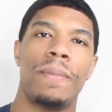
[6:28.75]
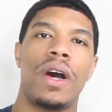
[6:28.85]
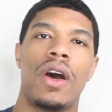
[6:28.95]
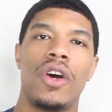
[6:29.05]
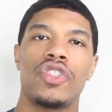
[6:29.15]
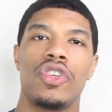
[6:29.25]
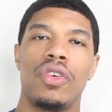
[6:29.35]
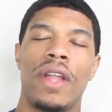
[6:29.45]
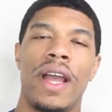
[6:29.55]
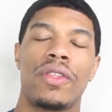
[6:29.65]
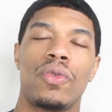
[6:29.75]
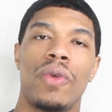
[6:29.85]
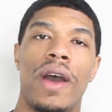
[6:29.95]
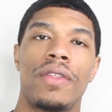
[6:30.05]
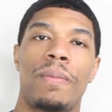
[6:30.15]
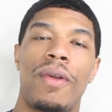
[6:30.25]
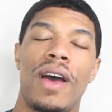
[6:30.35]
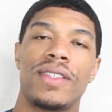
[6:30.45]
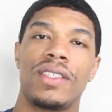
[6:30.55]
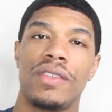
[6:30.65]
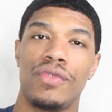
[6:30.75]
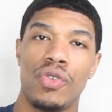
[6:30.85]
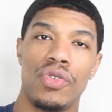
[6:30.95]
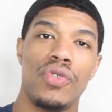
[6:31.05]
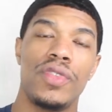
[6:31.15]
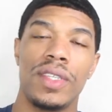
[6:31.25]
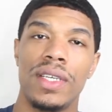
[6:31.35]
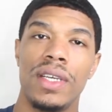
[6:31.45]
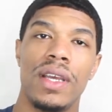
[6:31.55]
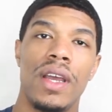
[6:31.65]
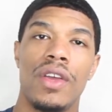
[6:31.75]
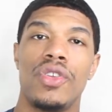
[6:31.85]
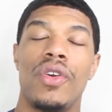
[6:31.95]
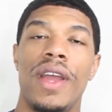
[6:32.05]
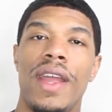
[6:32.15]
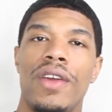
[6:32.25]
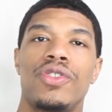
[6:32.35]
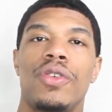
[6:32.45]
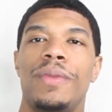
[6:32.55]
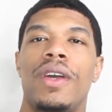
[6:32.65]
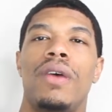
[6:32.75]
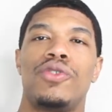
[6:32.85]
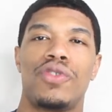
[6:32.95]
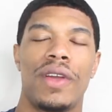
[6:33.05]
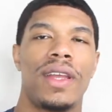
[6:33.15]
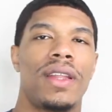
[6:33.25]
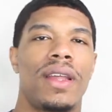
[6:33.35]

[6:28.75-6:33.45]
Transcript: But also like throughout the process of you using it, your hair is gonna become trained.